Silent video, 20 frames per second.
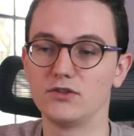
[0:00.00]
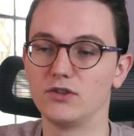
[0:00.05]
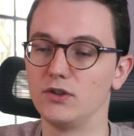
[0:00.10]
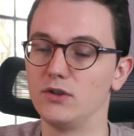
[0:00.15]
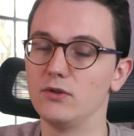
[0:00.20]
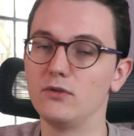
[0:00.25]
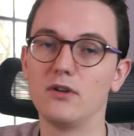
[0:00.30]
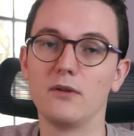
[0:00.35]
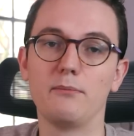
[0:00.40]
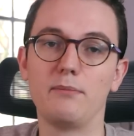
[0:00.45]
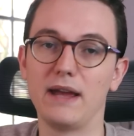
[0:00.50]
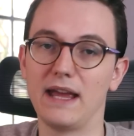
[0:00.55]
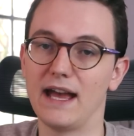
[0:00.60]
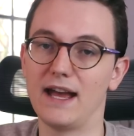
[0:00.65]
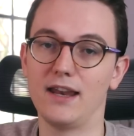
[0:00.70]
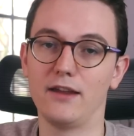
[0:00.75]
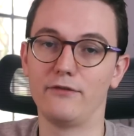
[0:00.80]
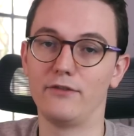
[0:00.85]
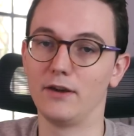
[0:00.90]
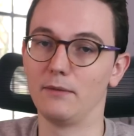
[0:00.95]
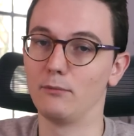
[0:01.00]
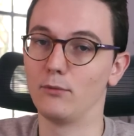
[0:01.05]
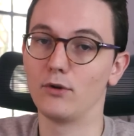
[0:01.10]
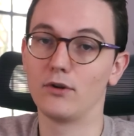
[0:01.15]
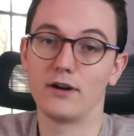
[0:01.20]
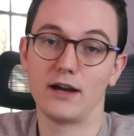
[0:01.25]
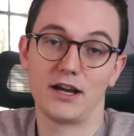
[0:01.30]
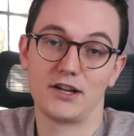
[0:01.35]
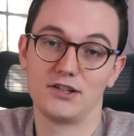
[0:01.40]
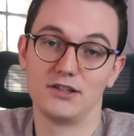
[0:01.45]
So you don't pay anything
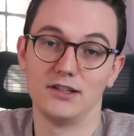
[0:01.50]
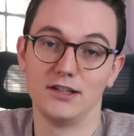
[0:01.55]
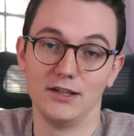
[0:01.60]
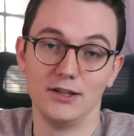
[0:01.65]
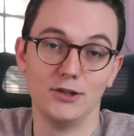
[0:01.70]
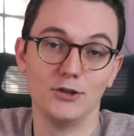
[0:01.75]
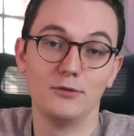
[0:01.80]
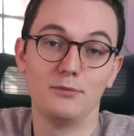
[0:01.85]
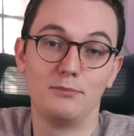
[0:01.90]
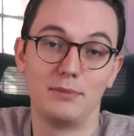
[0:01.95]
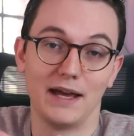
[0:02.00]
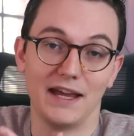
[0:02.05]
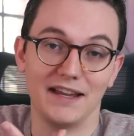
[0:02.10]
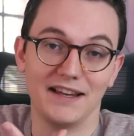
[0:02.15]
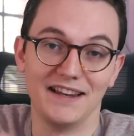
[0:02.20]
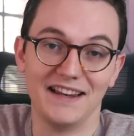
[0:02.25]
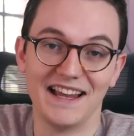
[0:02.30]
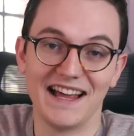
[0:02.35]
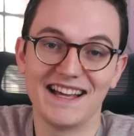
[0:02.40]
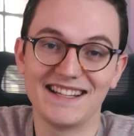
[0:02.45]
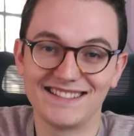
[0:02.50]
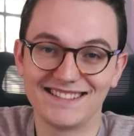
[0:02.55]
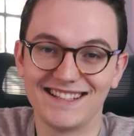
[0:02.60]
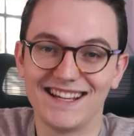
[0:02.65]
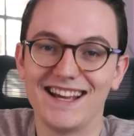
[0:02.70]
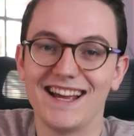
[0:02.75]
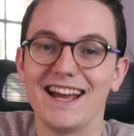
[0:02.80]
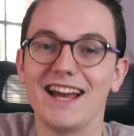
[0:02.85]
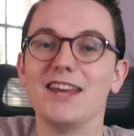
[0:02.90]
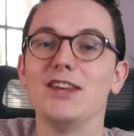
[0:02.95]
more. Actually, you pay less.
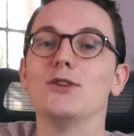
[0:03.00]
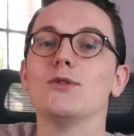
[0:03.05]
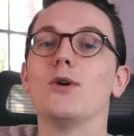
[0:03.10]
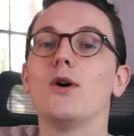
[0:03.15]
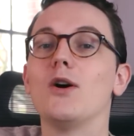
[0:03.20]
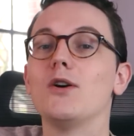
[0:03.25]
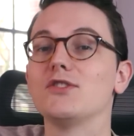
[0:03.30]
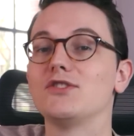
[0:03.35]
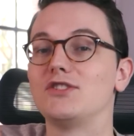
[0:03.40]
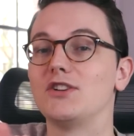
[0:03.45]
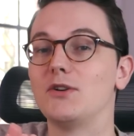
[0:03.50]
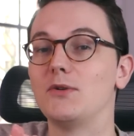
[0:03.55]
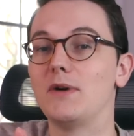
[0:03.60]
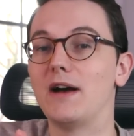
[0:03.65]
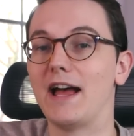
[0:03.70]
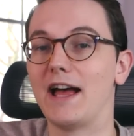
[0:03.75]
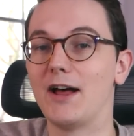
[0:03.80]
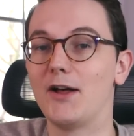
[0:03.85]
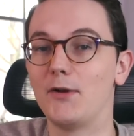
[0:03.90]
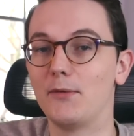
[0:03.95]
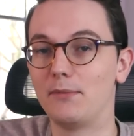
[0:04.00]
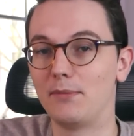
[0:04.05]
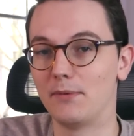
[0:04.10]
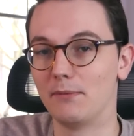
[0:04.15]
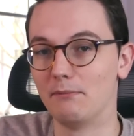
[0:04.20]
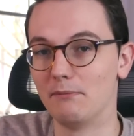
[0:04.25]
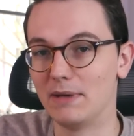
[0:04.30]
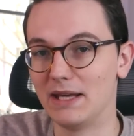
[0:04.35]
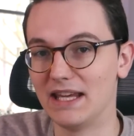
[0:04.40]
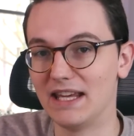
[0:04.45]
And you also
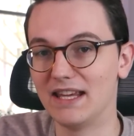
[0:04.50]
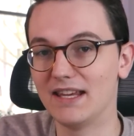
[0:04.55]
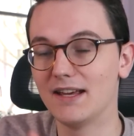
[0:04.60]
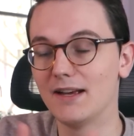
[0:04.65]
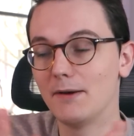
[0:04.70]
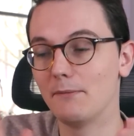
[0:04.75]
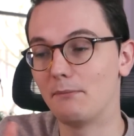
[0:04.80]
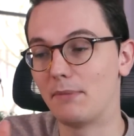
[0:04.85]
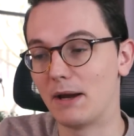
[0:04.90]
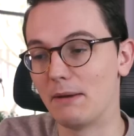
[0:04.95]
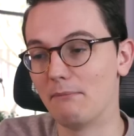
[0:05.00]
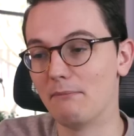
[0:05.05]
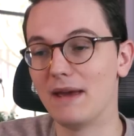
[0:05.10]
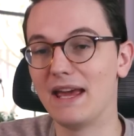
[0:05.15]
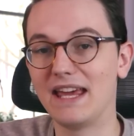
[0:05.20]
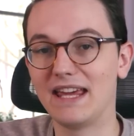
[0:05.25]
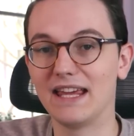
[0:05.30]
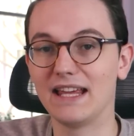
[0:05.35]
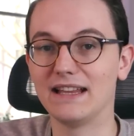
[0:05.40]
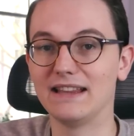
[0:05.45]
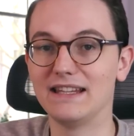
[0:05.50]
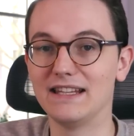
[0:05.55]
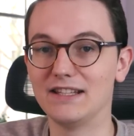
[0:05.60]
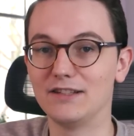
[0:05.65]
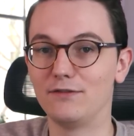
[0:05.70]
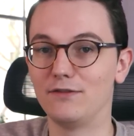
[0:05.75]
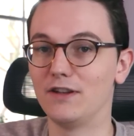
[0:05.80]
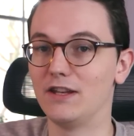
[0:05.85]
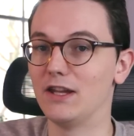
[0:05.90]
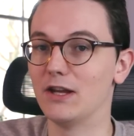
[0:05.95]
help me by making
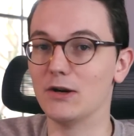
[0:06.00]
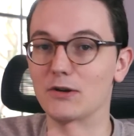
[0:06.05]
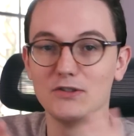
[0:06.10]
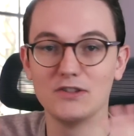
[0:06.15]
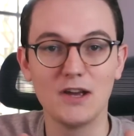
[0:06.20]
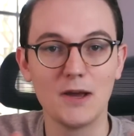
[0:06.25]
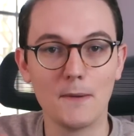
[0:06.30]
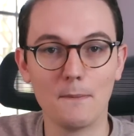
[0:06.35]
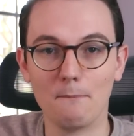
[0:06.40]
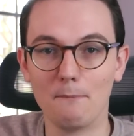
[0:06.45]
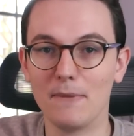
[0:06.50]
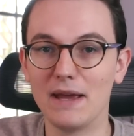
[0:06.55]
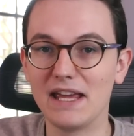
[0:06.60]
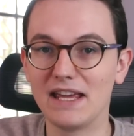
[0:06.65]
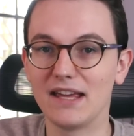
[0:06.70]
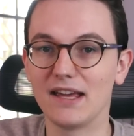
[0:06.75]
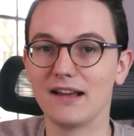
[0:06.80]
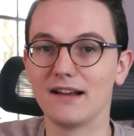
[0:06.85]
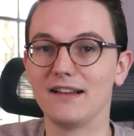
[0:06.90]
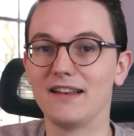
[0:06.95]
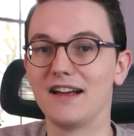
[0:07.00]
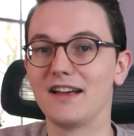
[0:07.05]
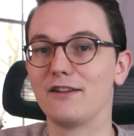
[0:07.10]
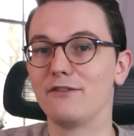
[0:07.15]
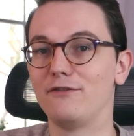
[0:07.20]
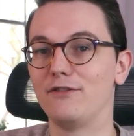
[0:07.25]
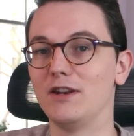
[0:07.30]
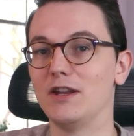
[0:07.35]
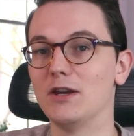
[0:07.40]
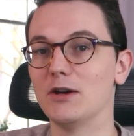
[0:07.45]
these videos, making a lot
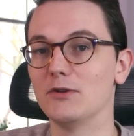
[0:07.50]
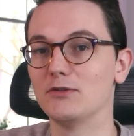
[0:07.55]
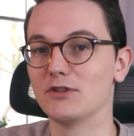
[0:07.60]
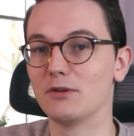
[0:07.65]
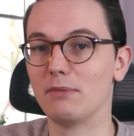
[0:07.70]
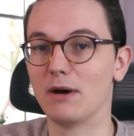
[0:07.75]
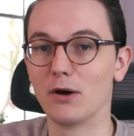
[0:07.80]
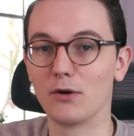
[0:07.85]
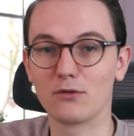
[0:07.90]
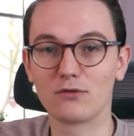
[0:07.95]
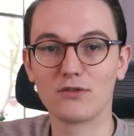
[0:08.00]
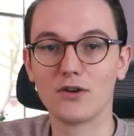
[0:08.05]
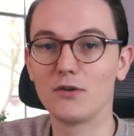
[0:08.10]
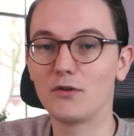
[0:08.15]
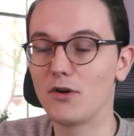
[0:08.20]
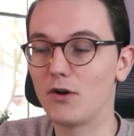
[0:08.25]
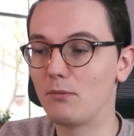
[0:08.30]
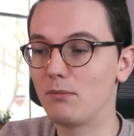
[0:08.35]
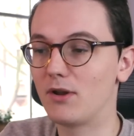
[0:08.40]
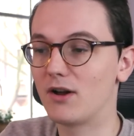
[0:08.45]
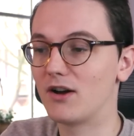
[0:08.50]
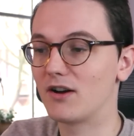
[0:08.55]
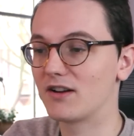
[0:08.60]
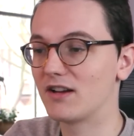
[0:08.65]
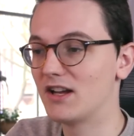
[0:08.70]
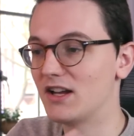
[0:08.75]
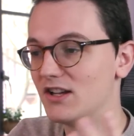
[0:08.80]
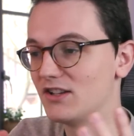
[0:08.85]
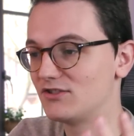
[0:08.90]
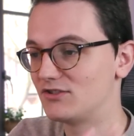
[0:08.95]
of videos about
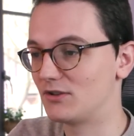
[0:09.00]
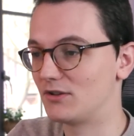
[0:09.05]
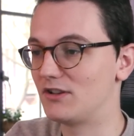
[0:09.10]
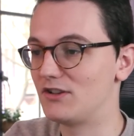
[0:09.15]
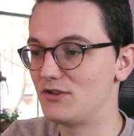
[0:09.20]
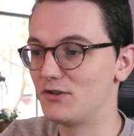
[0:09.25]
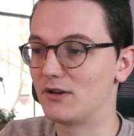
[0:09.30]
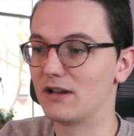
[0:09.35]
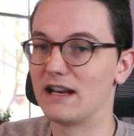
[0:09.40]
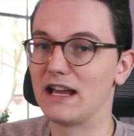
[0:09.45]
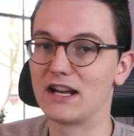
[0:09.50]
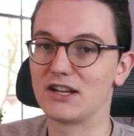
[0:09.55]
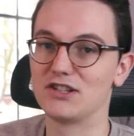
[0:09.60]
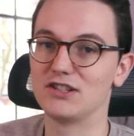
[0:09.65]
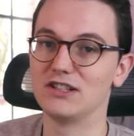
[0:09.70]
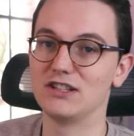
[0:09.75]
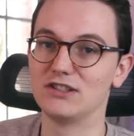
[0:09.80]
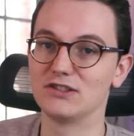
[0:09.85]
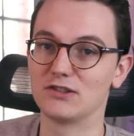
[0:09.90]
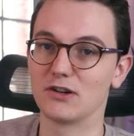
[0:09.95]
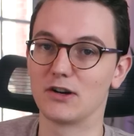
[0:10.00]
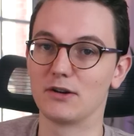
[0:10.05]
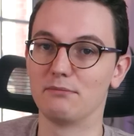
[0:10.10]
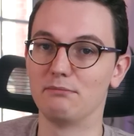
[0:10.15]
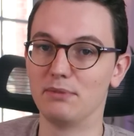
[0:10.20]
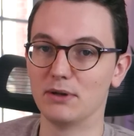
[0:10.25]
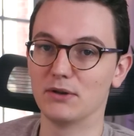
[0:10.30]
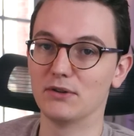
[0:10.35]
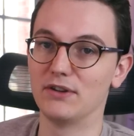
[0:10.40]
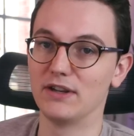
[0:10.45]
Crocoblock so that you can actually
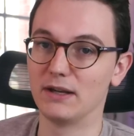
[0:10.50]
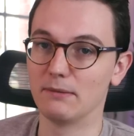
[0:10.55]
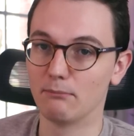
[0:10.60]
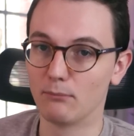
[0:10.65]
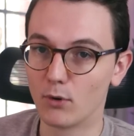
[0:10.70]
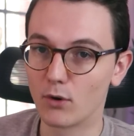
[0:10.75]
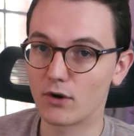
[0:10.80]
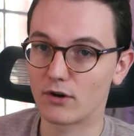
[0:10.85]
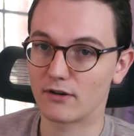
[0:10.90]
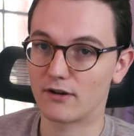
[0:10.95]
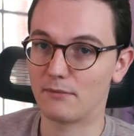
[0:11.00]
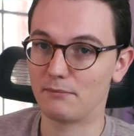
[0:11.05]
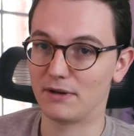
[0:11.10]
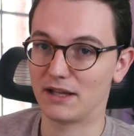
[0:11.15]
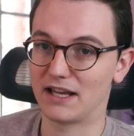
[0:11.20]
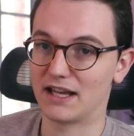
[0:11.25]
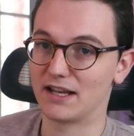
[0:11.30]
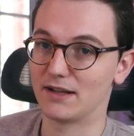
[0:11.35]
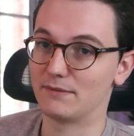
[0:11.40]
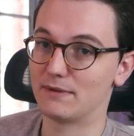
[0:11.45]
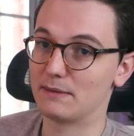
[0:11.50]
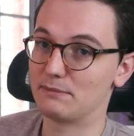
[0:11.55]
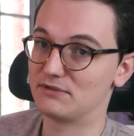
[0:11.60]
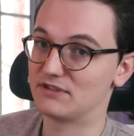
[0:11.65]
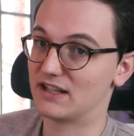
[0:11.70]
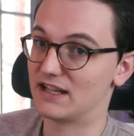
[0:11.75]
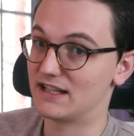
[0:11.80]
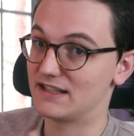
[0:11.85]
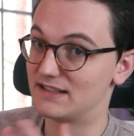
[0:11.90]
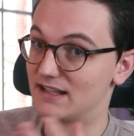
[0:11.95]
start building more complicated
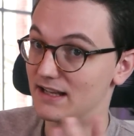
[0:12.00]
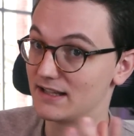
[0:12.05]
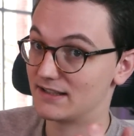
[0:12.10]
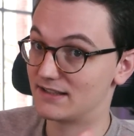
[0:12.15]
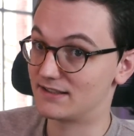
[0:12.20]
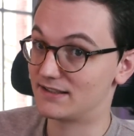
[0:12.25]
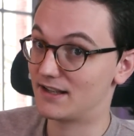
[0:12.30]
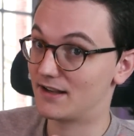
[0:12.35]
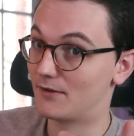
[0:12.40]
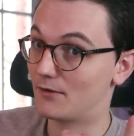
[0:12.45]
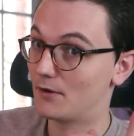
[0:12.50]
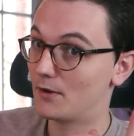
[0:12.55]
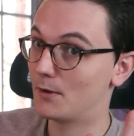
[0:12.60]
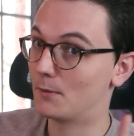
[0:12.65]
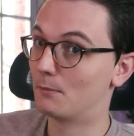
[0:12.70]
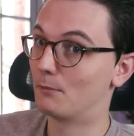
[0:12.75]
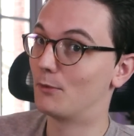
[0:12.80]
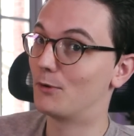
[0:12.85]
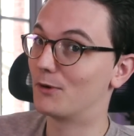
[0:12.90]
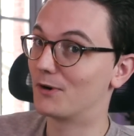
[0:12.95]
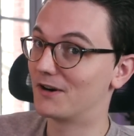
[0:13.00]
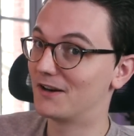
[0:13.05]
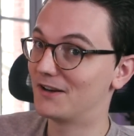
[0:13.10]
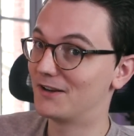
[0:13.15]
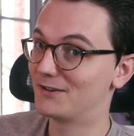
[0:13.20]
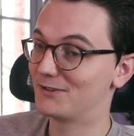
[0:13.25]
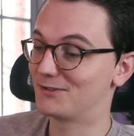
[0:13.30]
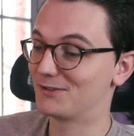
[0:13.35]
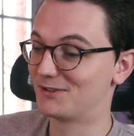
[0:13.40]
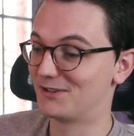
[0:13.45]
websites and sell more
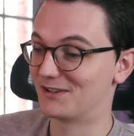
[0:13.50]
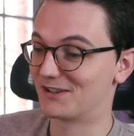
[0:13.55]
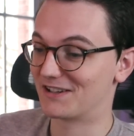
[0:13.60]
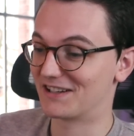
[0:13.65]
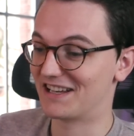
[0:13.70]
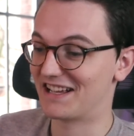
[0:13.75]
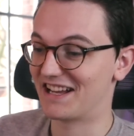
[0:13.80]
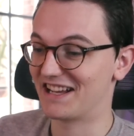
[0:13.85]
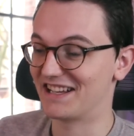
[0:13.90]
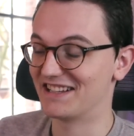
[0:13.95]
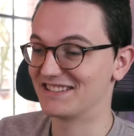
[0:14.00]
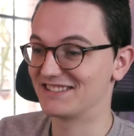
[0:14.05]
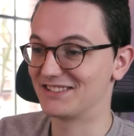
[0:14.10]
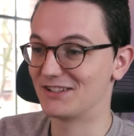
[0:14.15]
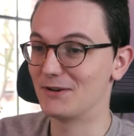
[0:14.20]
to your clients.